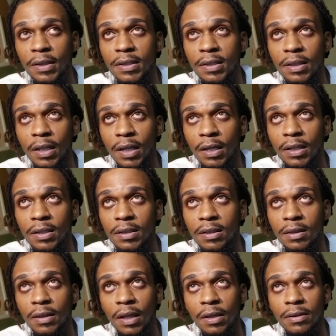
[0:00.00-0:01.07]
That's
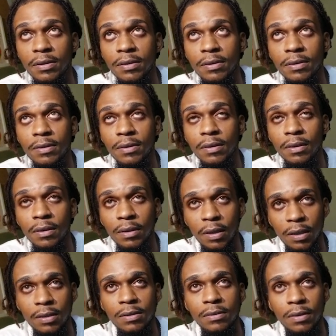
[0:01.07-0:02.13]
nice. That's,
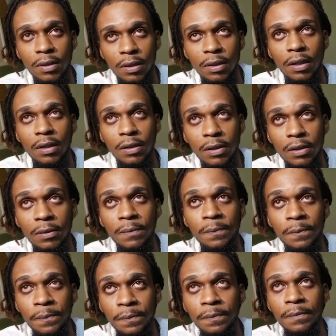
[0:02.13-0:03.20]
that's really dark.